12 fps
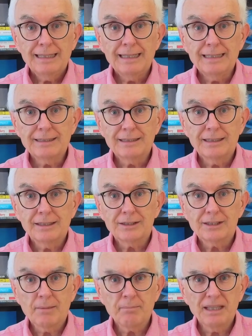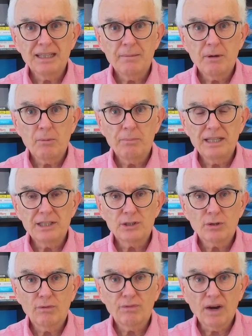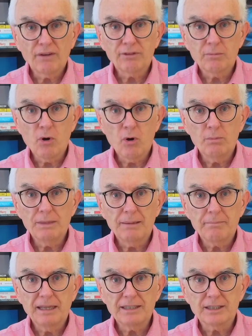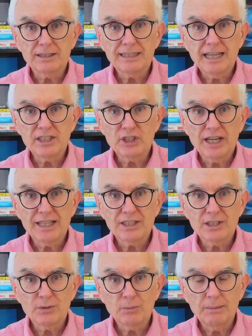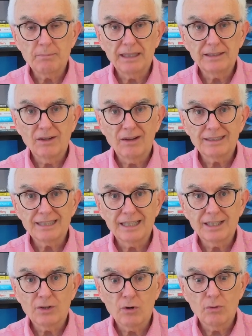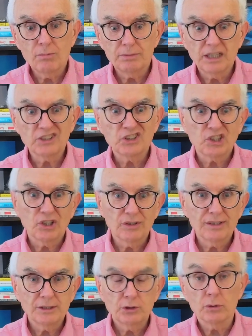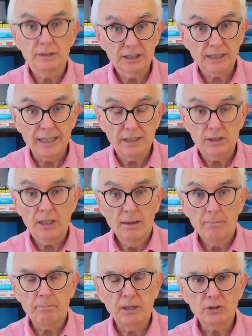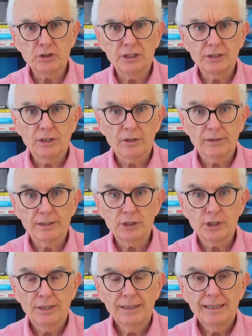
Is there something about being so far from home that makes us take chances we might not take at home? Dutch courage, or in this case, Belgian courage?